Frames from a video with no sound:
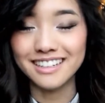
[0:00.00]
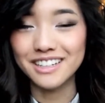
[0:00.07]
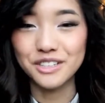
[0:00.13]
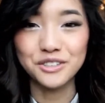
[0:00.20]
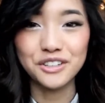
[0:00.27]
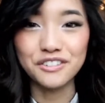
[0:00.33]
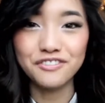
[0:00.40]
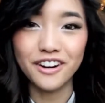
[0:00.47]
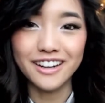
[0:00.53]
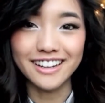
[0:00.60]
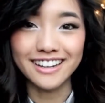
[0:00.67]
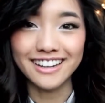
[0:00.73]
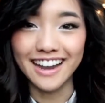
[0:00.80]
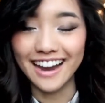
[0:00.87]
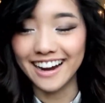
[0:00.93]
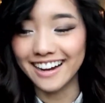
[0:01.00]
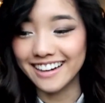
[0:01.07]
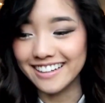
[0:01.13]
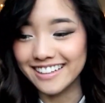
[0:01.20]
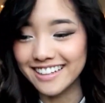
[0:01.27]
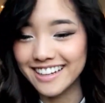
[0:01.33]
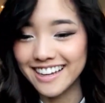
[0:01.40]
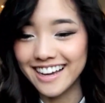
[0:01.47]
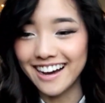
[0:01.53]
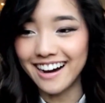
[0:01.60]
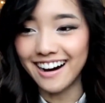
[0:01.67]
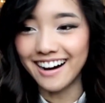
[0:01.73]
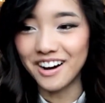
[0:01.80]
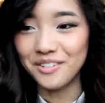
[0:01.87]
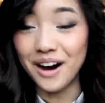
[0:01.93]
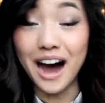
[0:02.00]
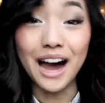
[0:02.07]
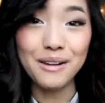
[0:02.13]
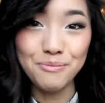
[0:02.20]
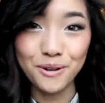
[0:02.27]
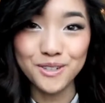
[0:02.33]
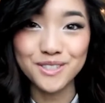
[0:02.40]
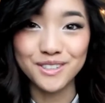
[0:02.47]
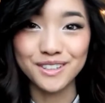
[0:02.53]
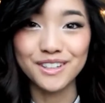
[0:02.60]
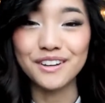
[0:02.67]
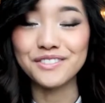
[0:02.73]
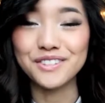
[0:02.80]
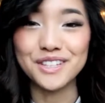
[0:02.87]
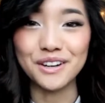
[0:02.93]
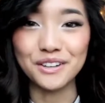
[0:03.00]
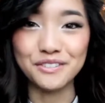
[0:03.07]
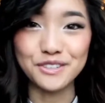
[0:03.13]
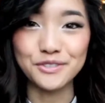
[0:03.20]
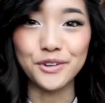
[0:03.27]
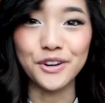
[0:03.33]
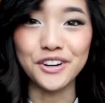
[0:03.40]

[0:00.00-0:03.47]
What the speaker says: He's really funny, and I personally love the sound of his